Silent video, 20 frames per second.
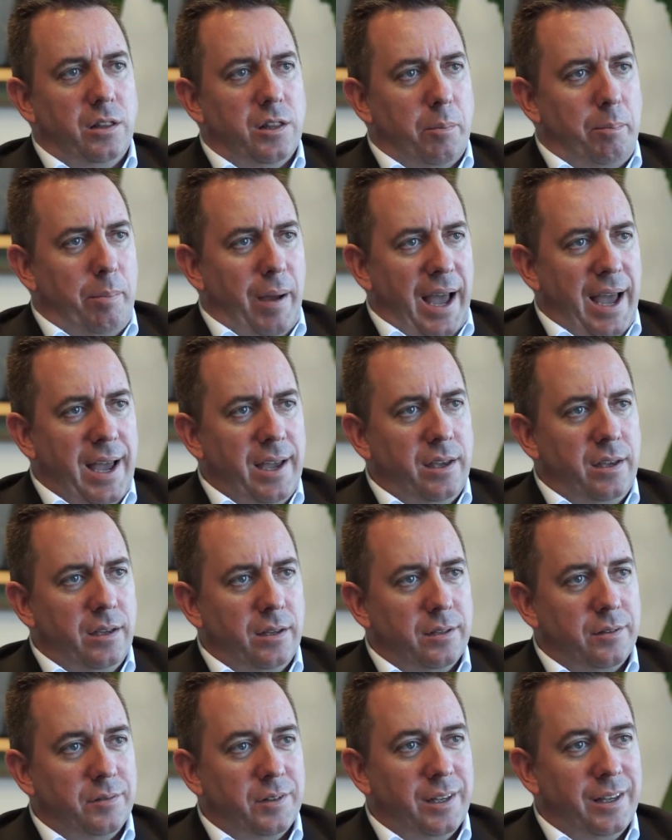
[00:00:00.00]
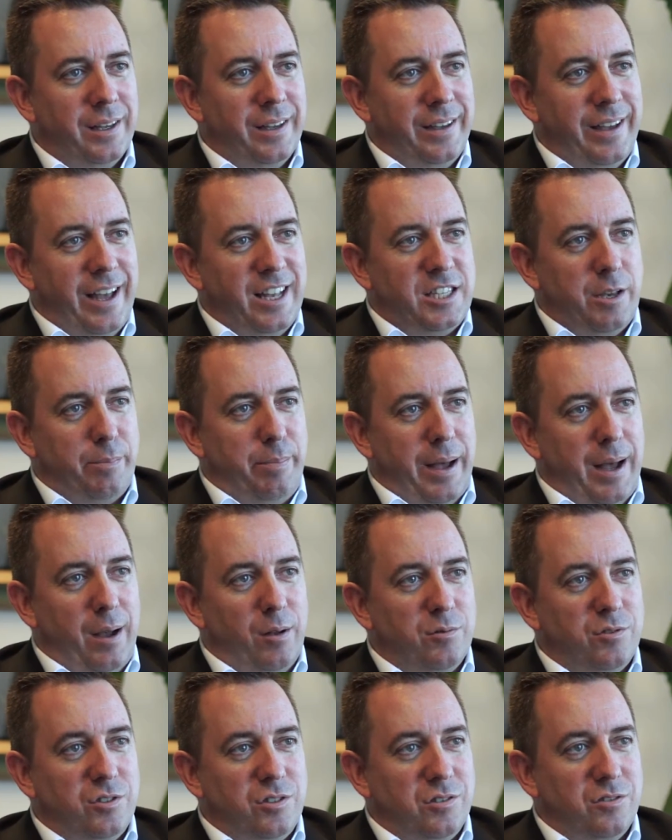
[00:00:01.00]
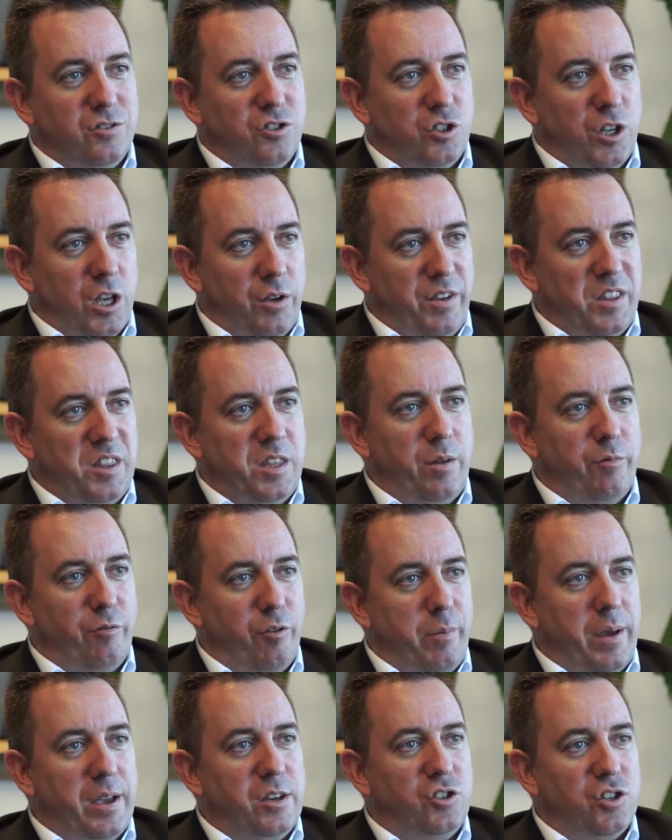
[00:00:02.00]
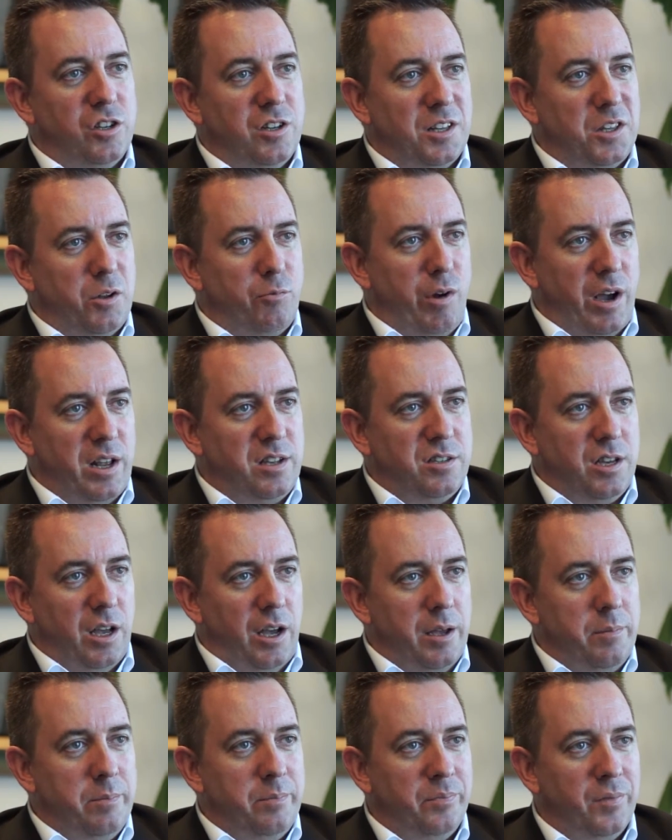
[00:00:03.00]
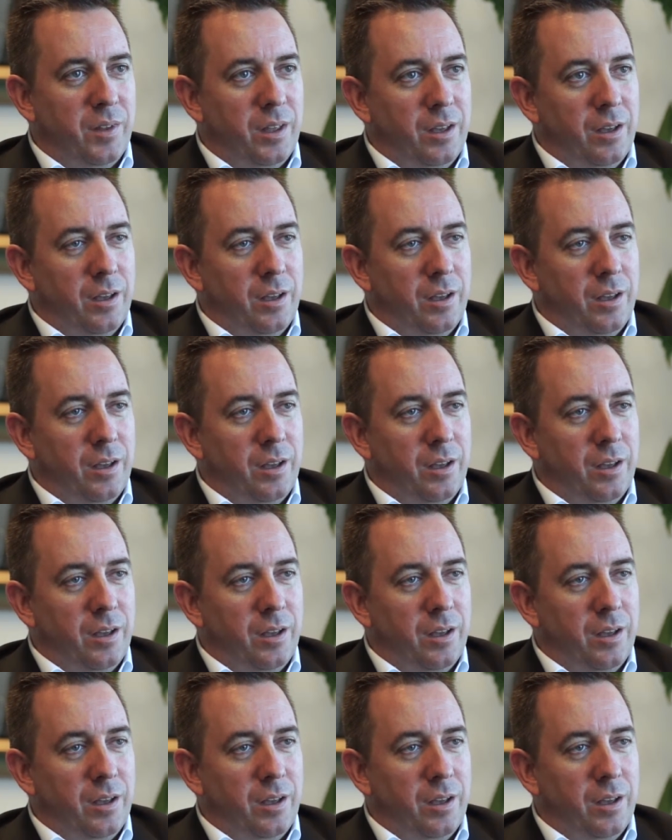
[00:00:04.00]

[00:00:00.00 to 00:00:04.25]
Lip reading: bag, it's about serving the information at the right time,